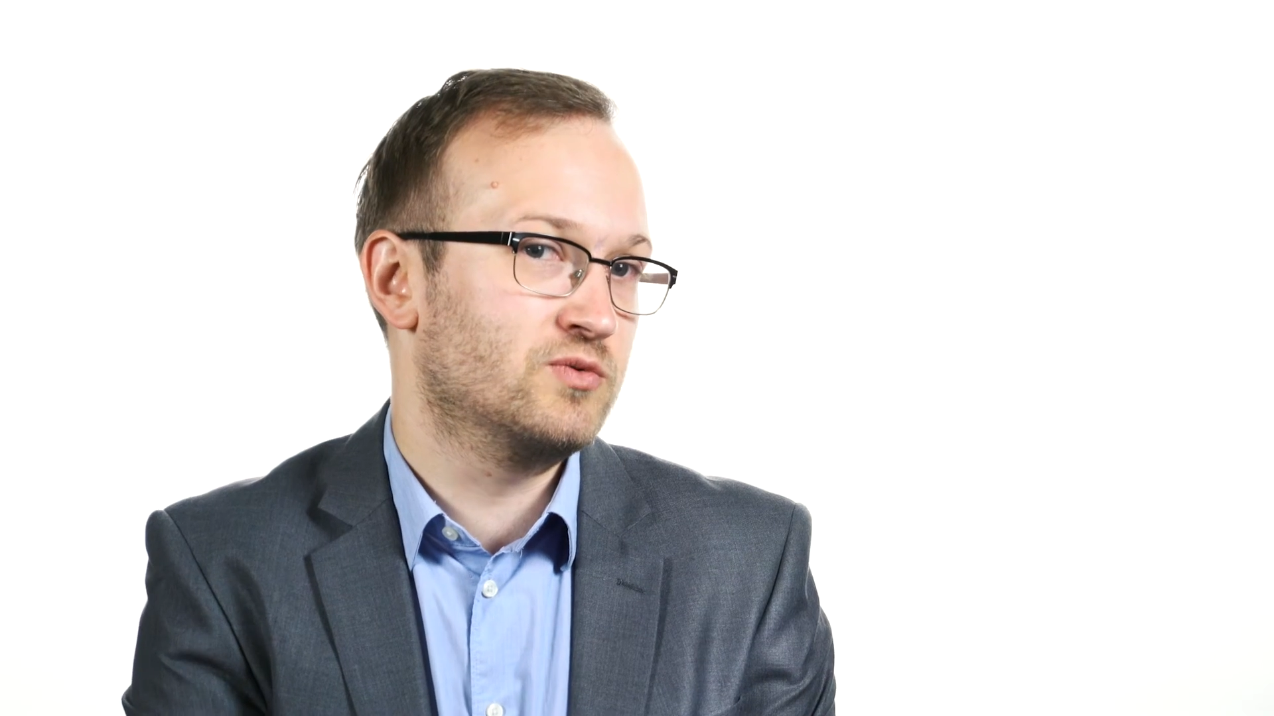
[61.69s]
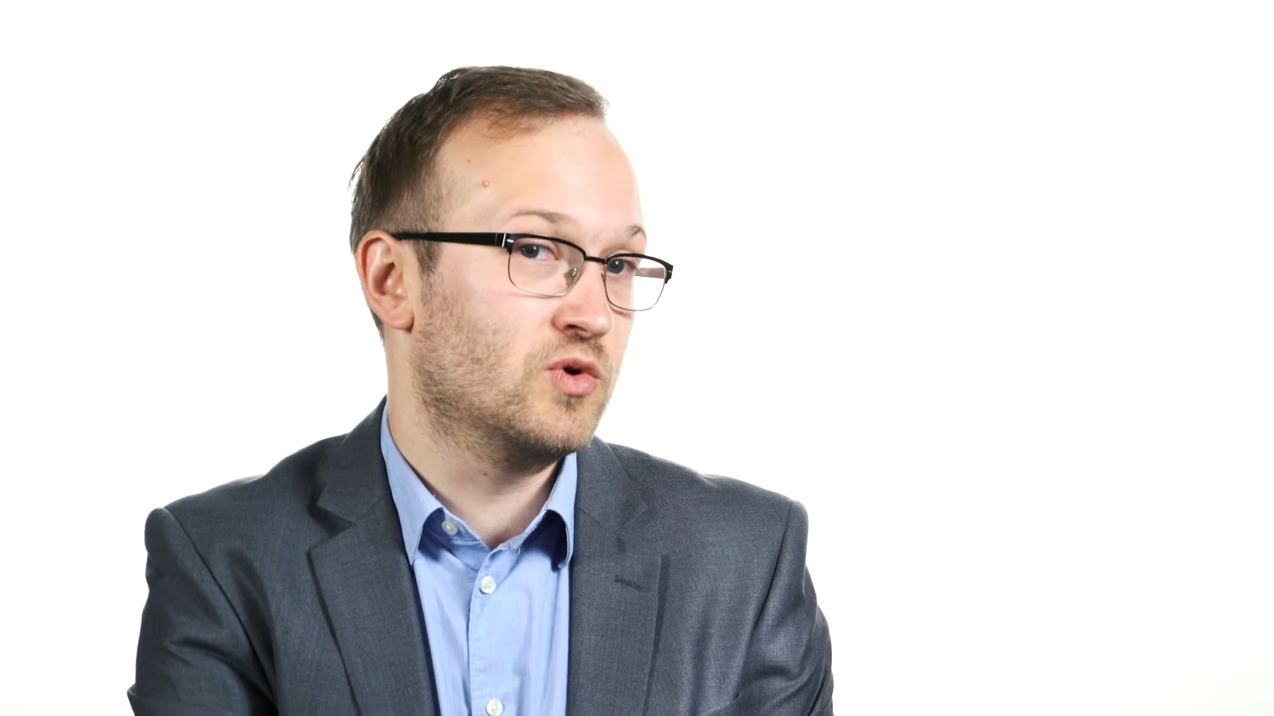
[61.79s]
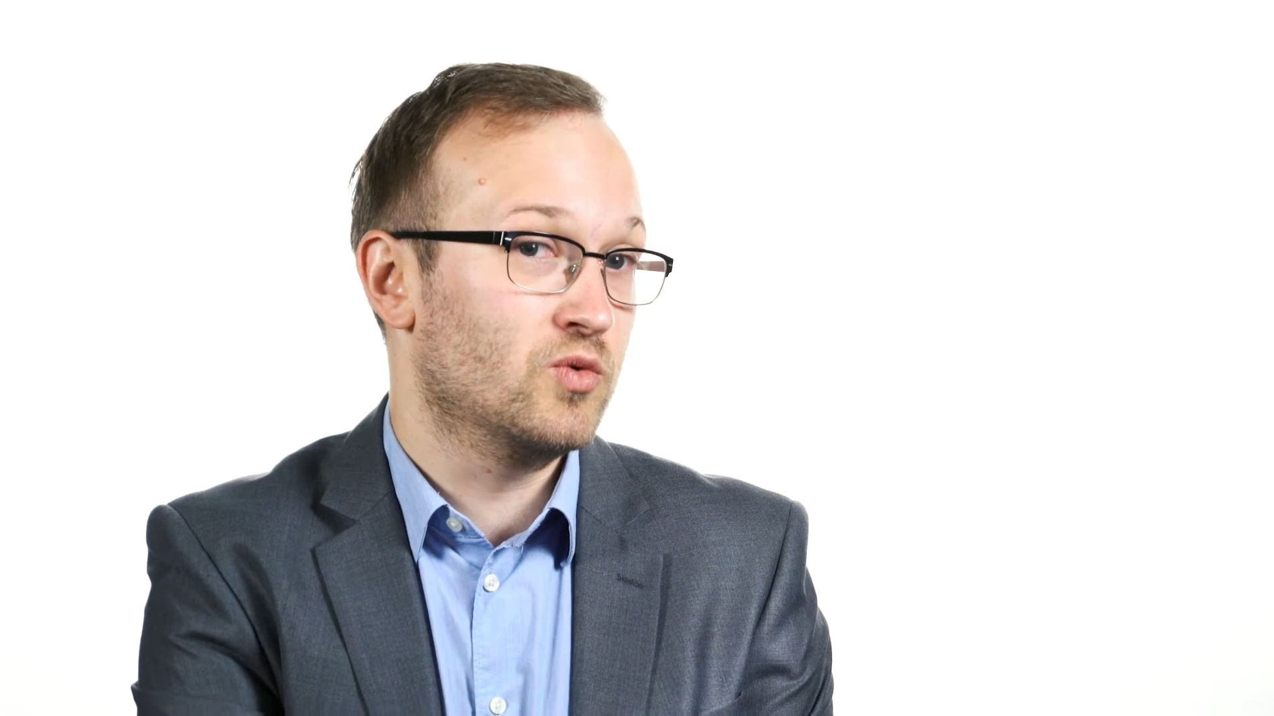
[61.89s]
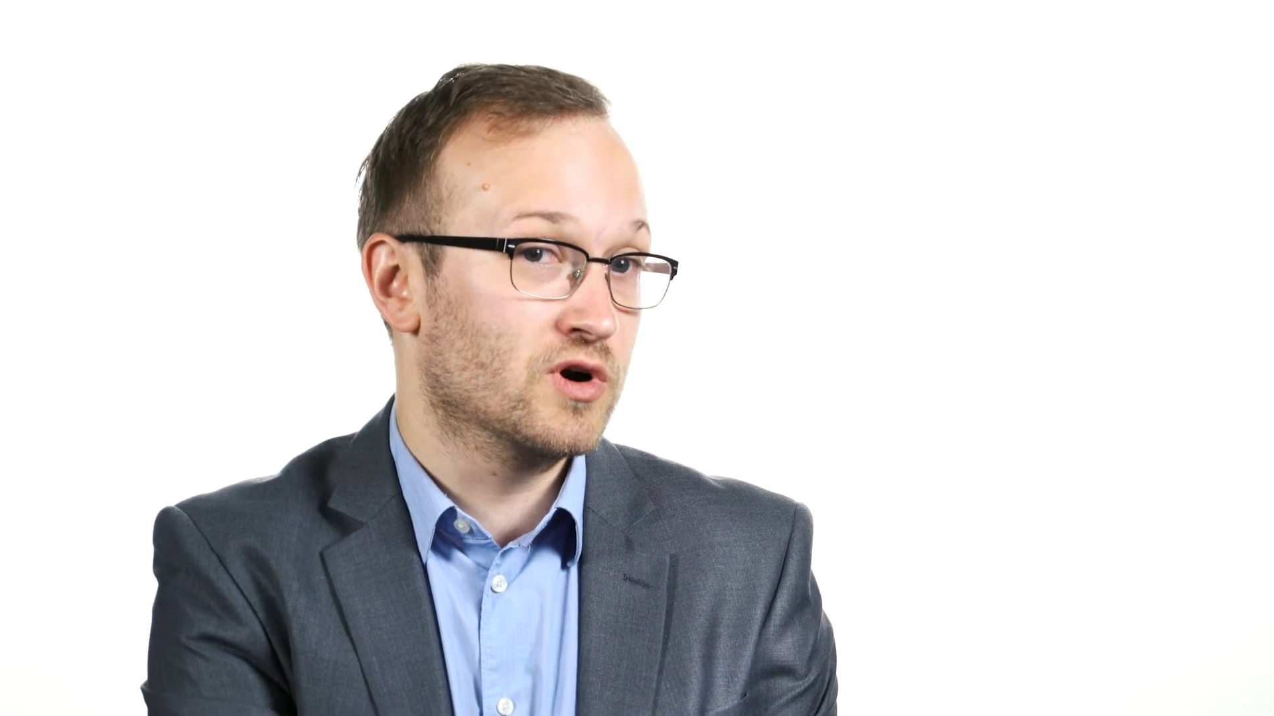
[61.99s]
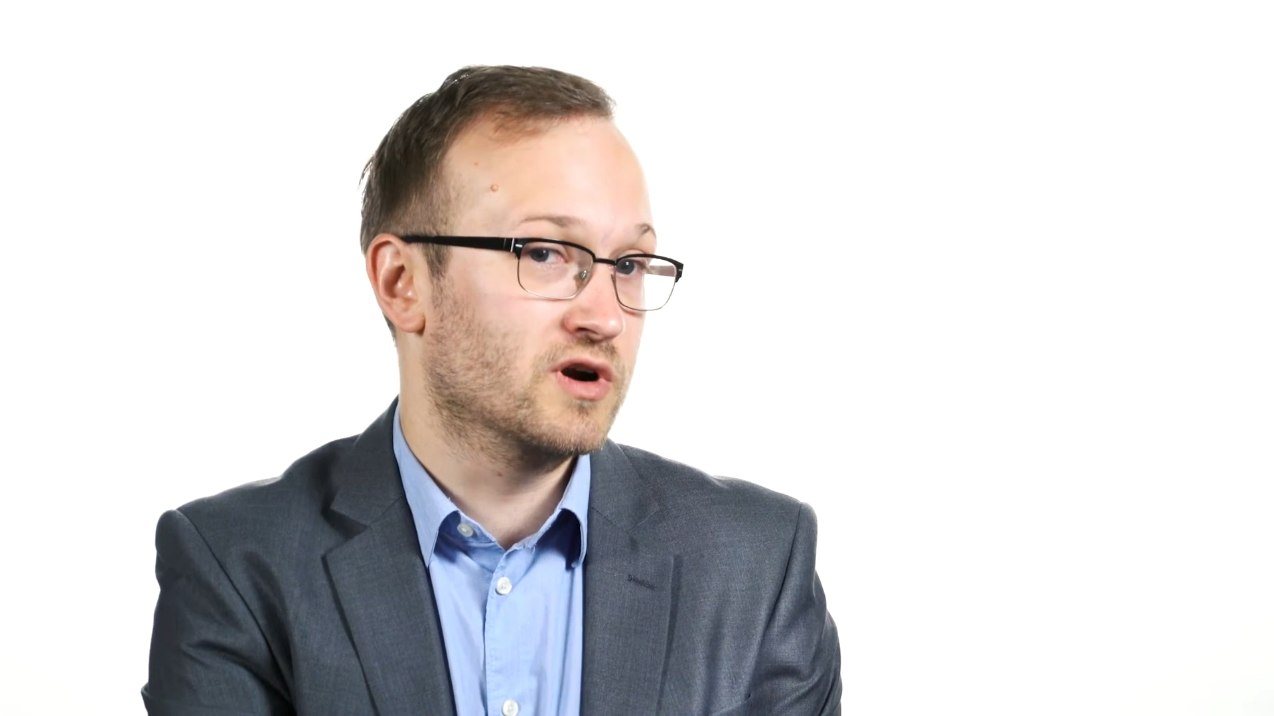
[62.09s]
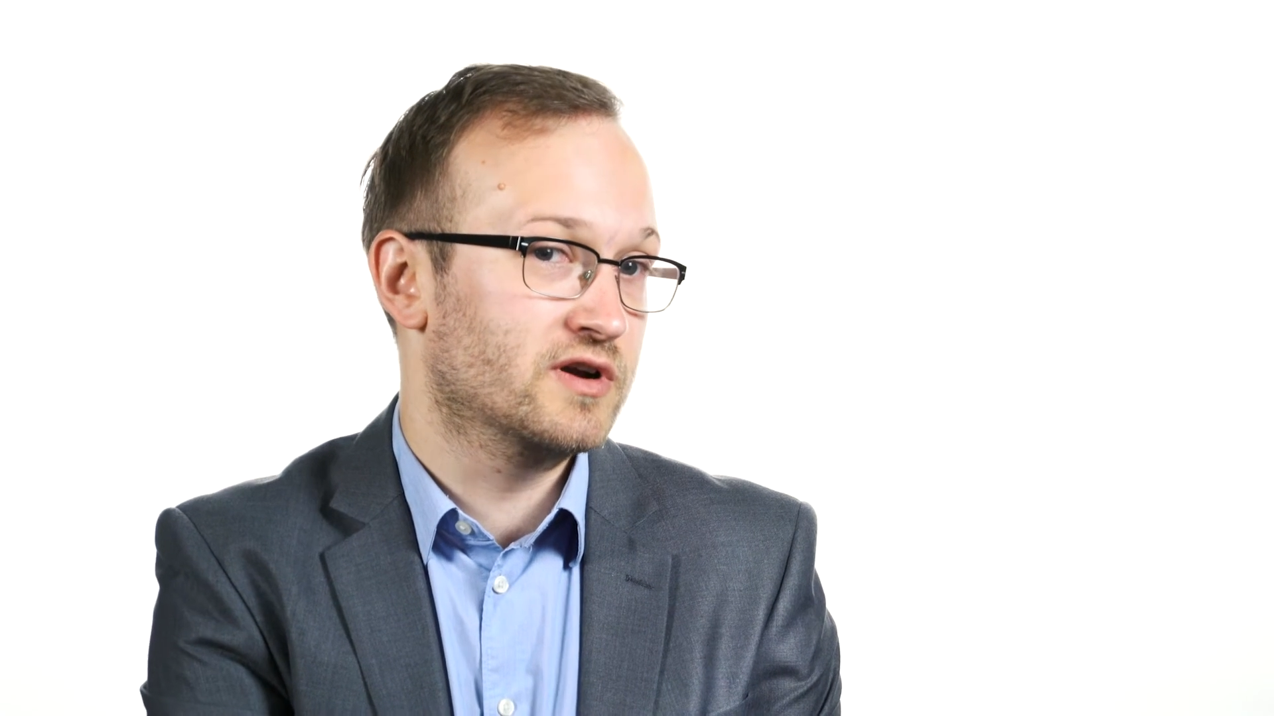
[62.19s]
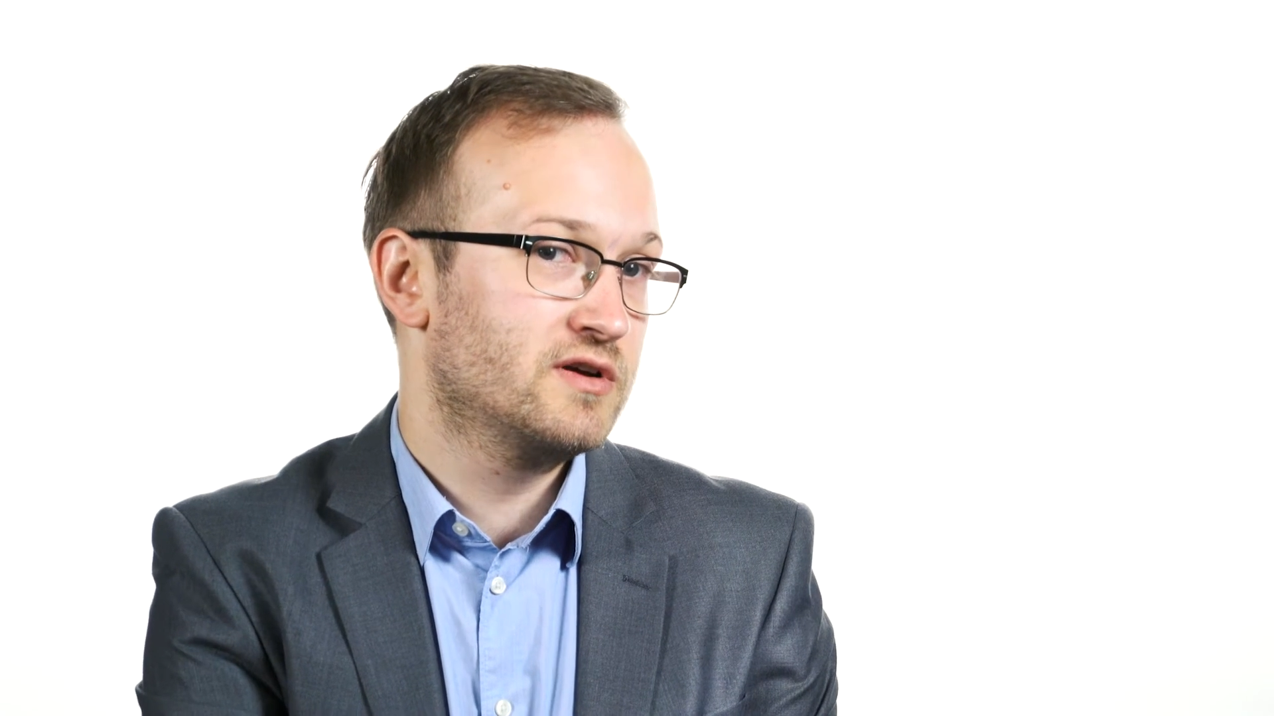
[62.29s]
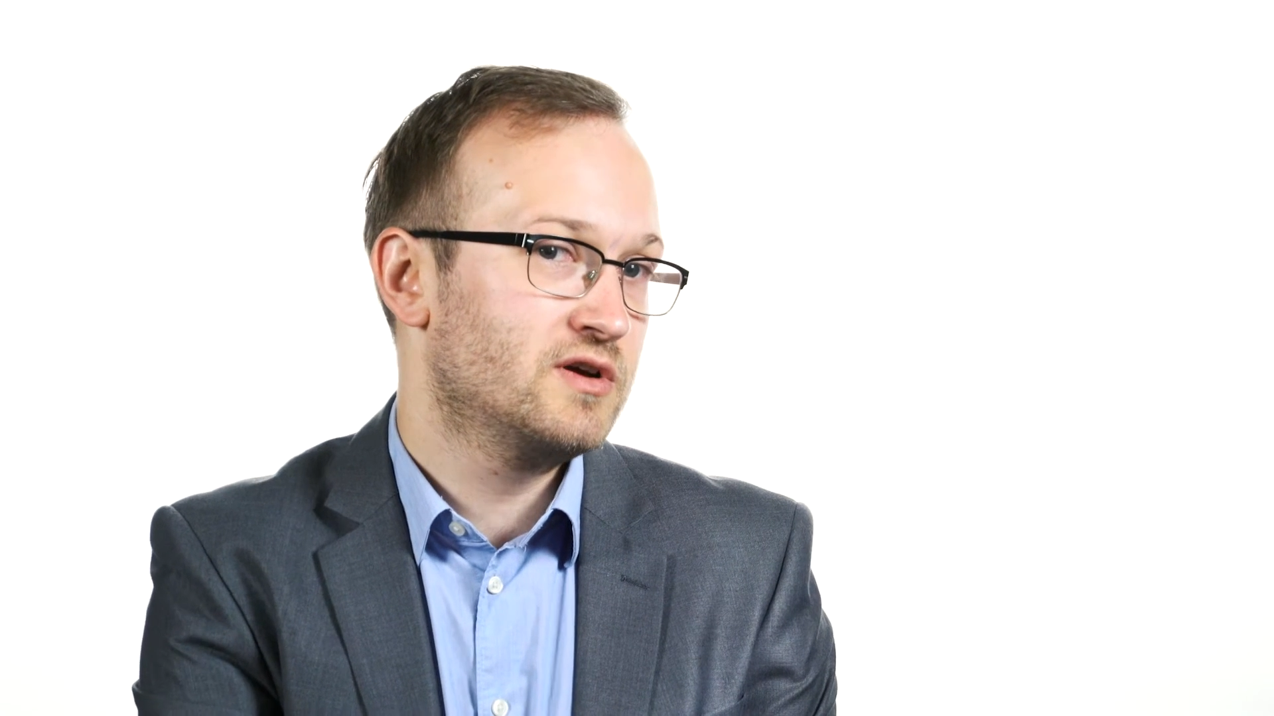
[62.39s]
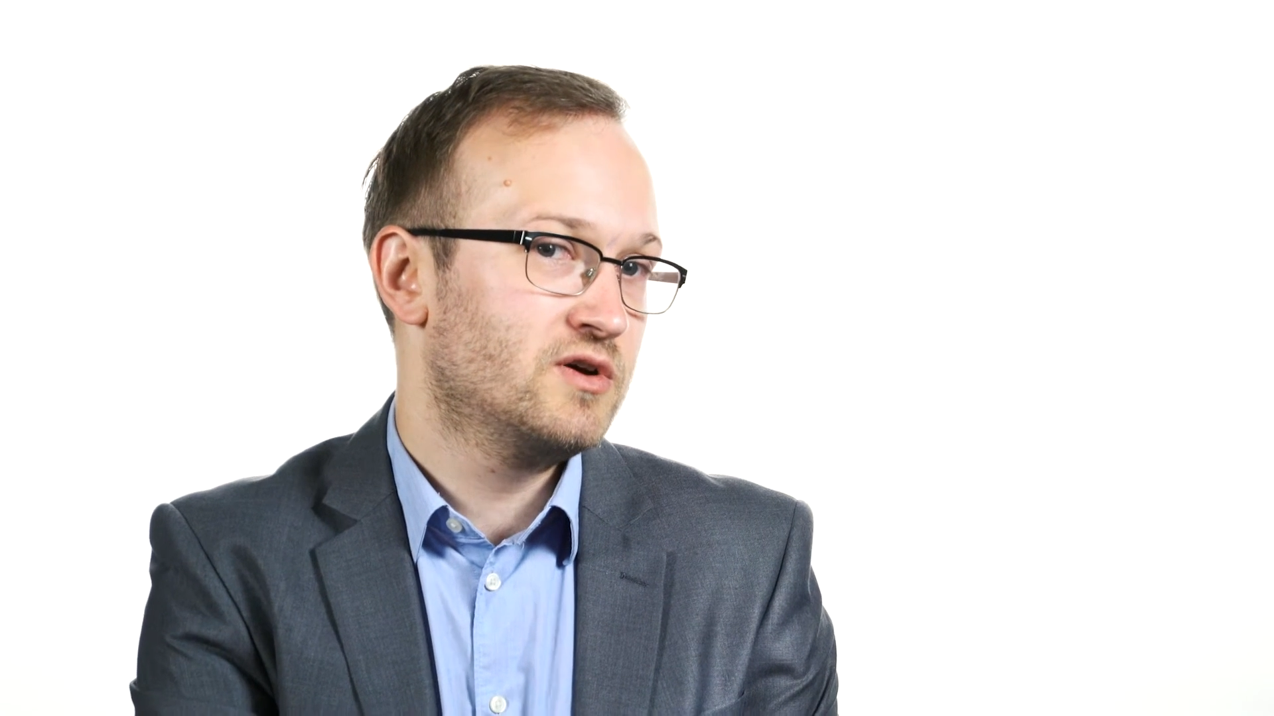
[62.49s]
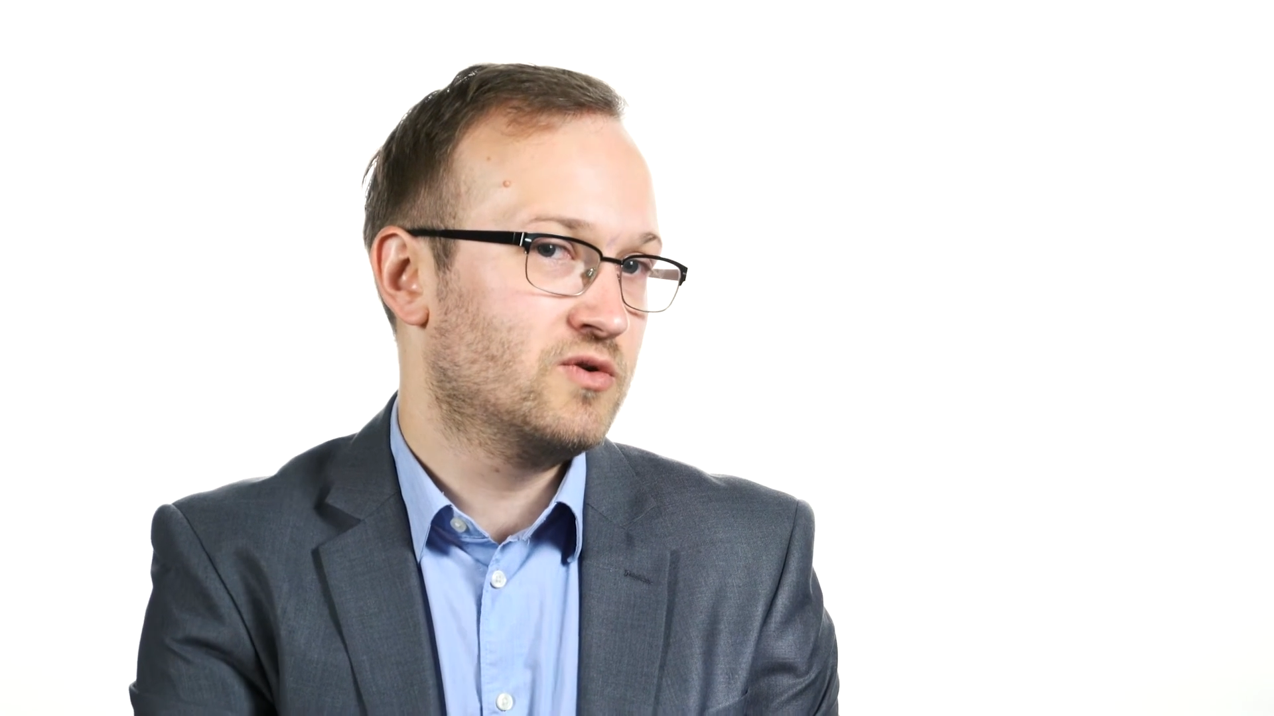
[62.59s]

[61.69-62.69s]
that will work